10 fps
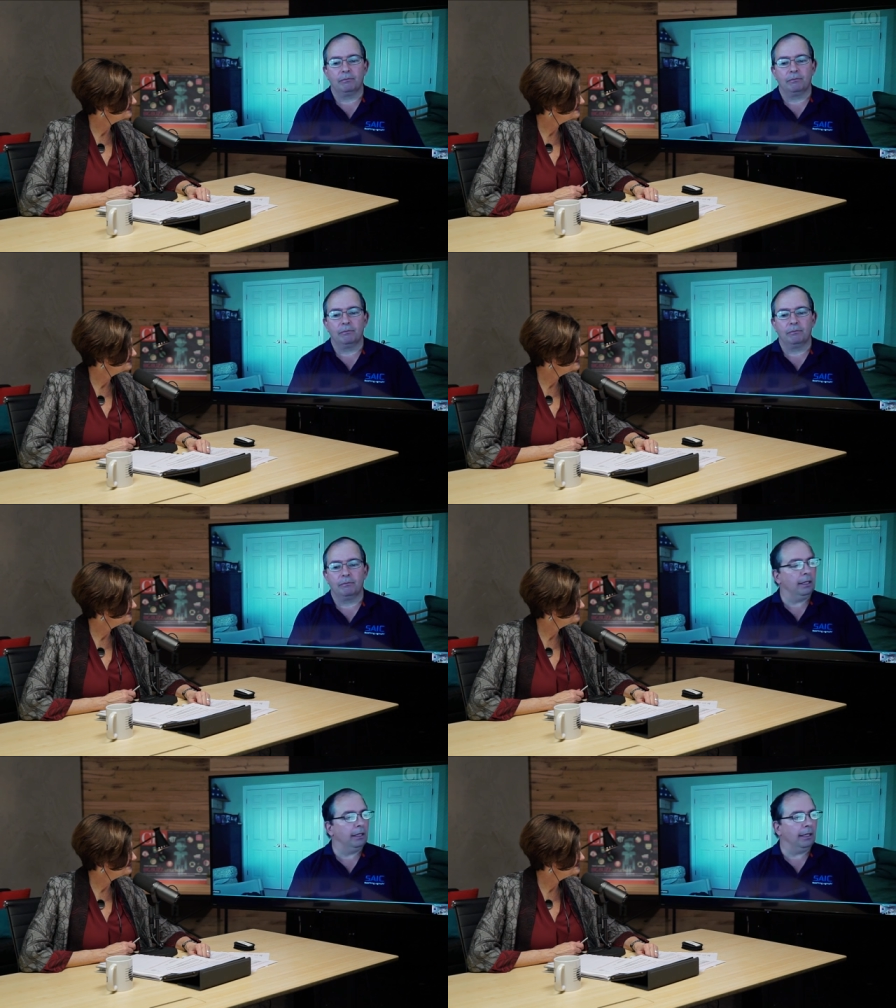And
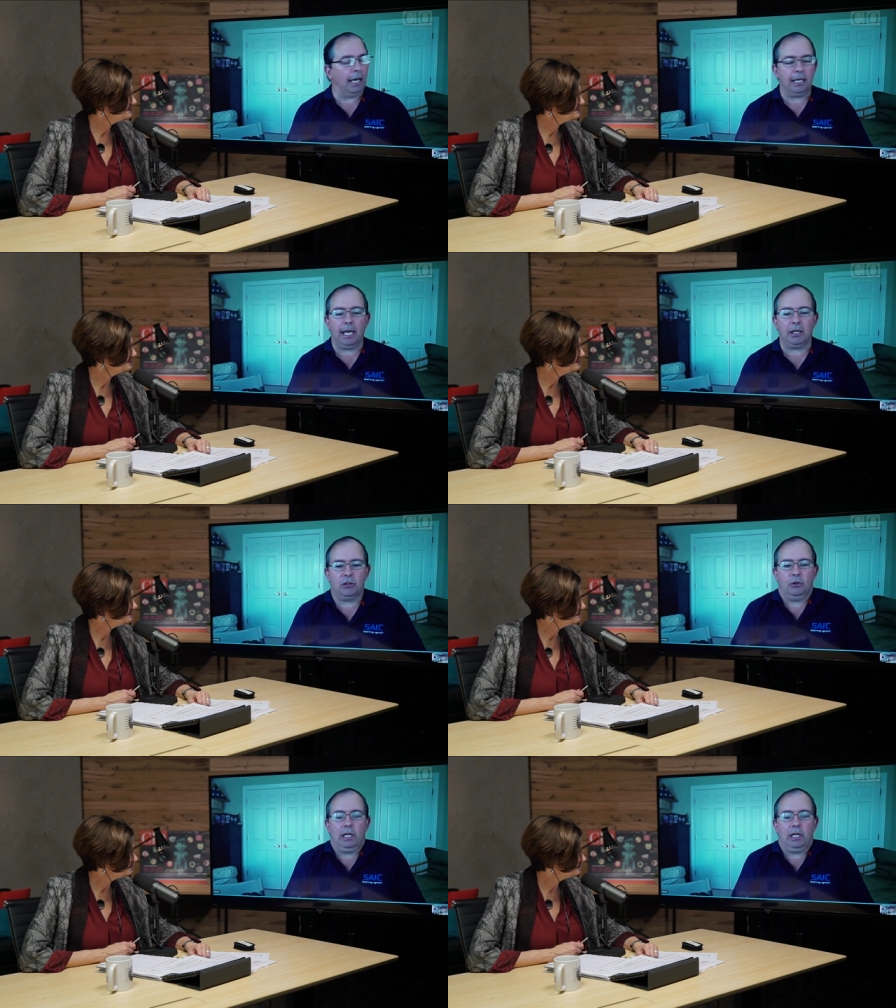I had a
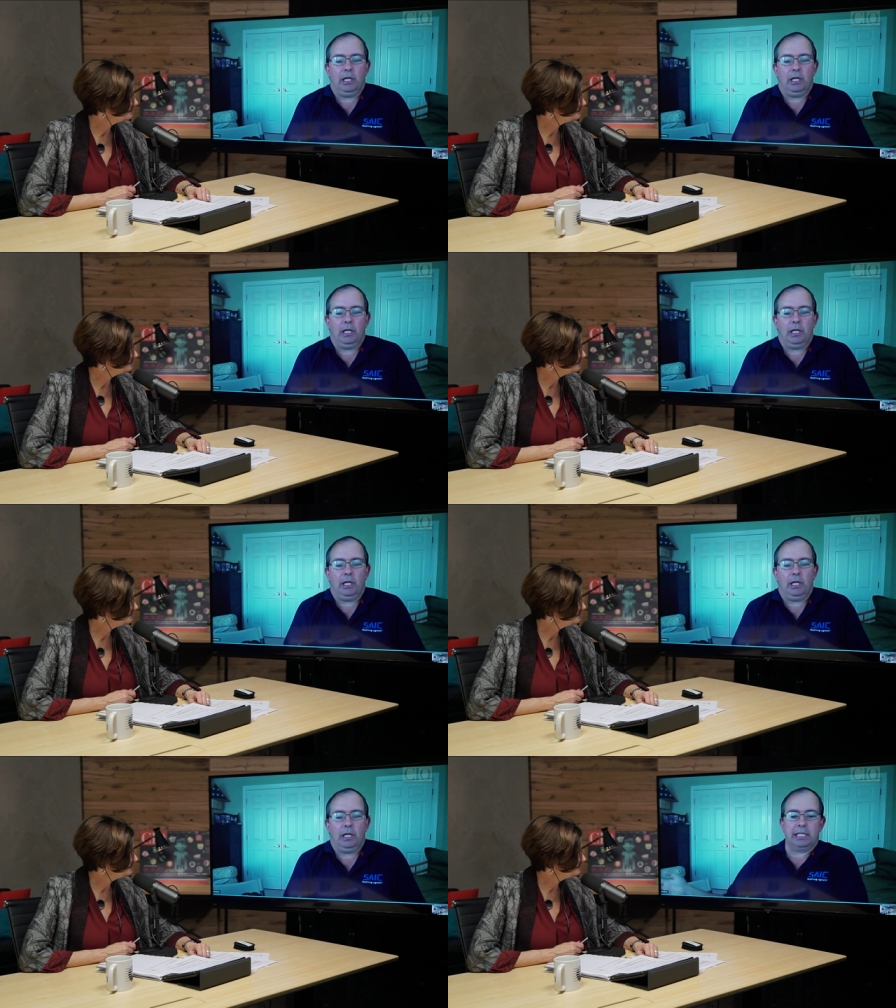choice. I could sit
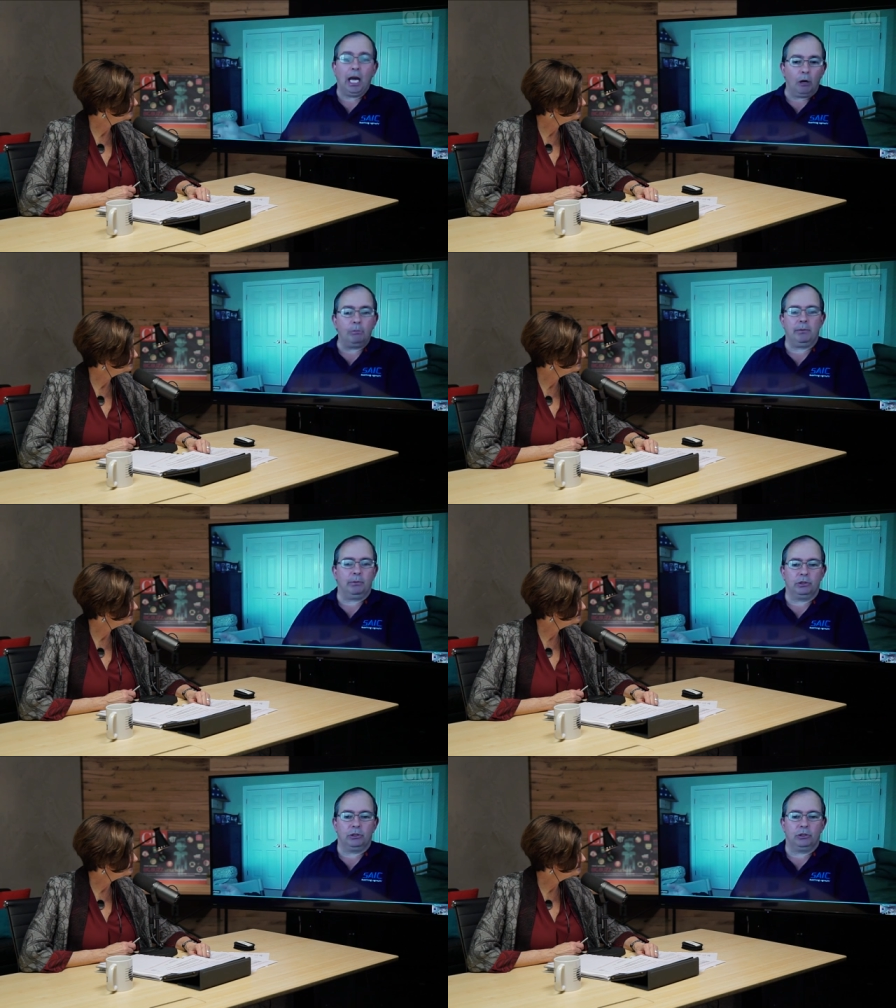there and tell people
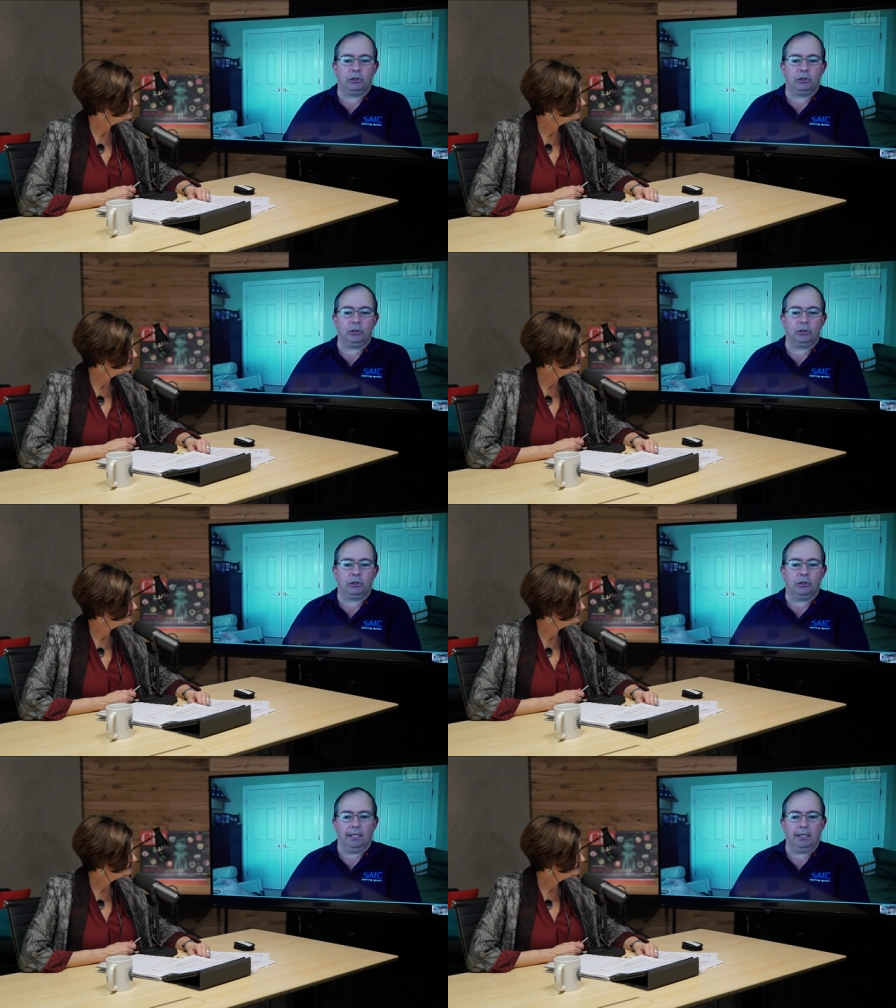to do the
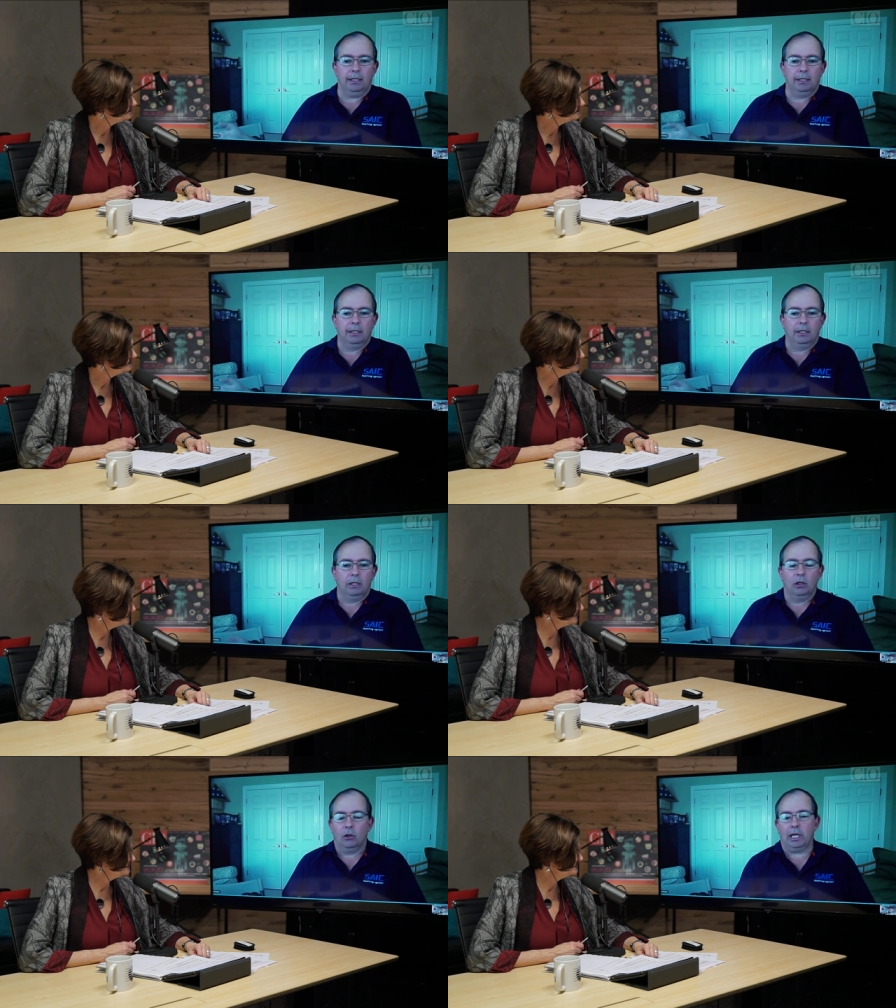IT thing,
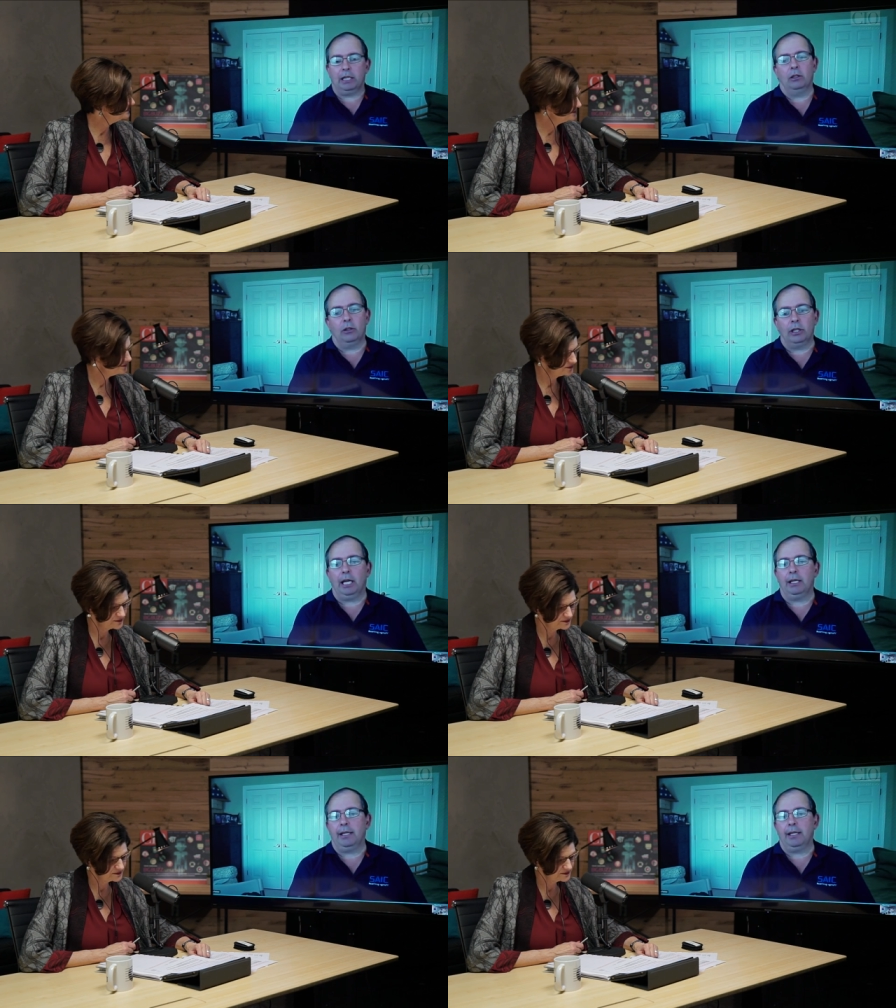mm-hmm. or I could learn how the